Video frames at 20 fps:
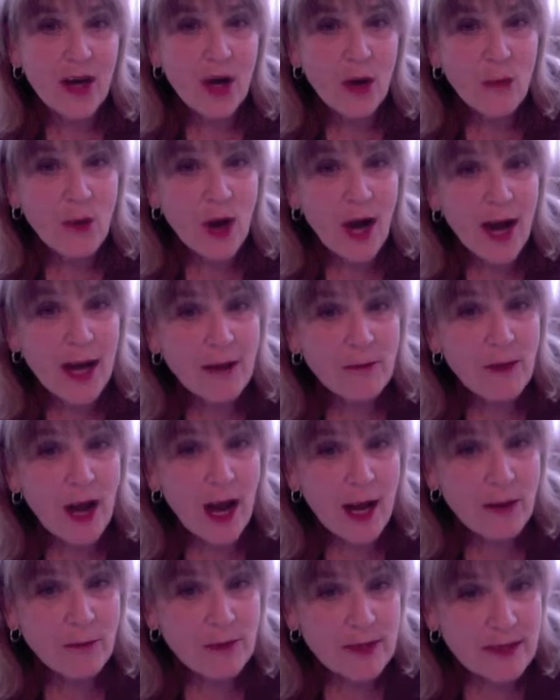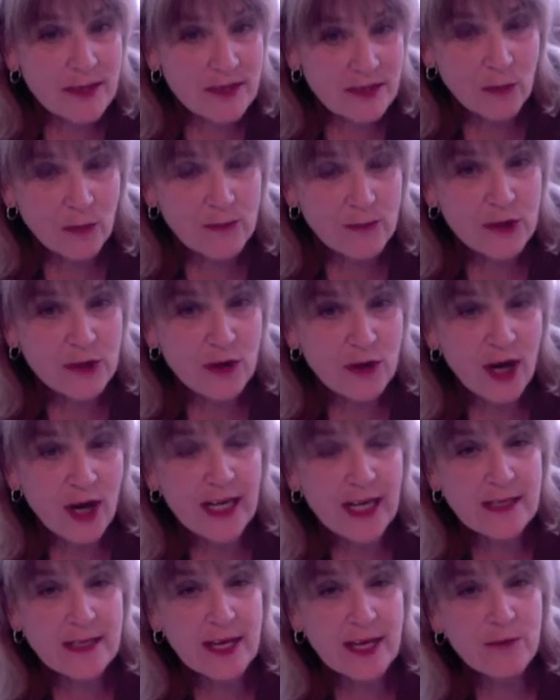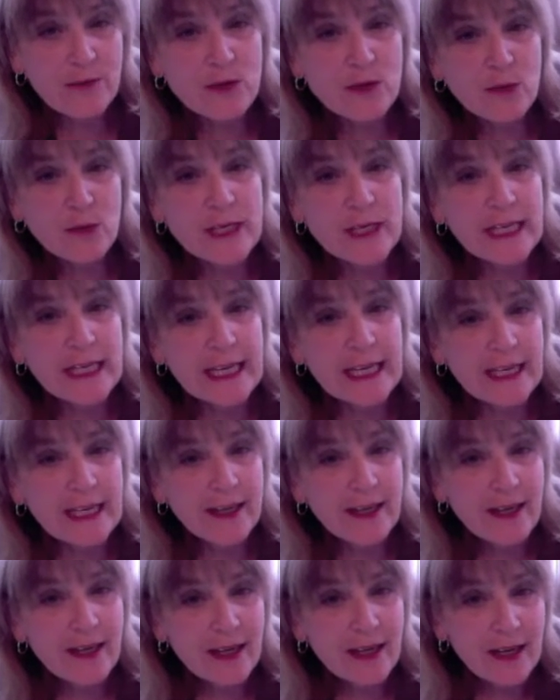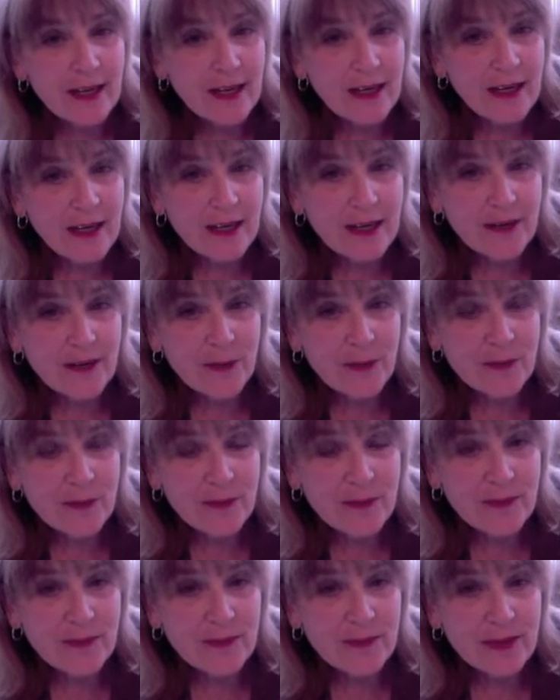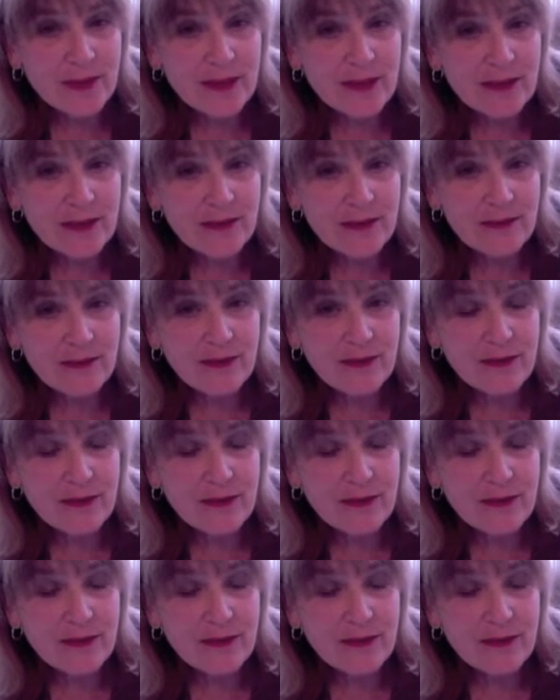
Well, I was struck as I was reading the